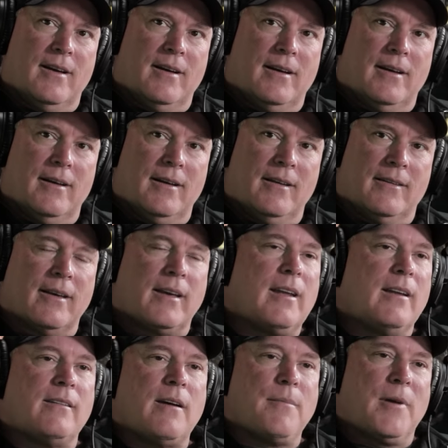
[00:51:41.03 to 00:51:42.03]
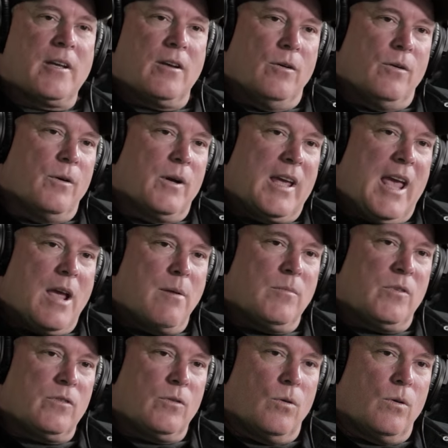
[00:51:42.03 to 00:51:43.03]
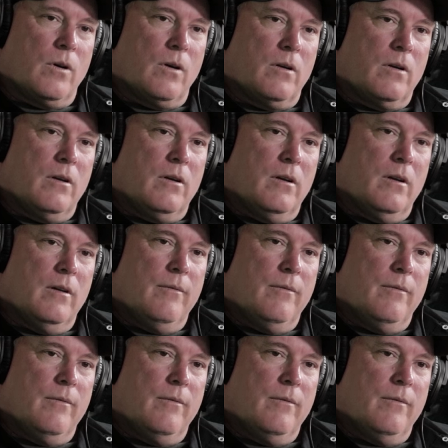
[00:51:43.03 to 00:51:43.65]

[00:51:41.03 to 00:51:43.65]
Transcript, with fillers: anytime I go to a game store,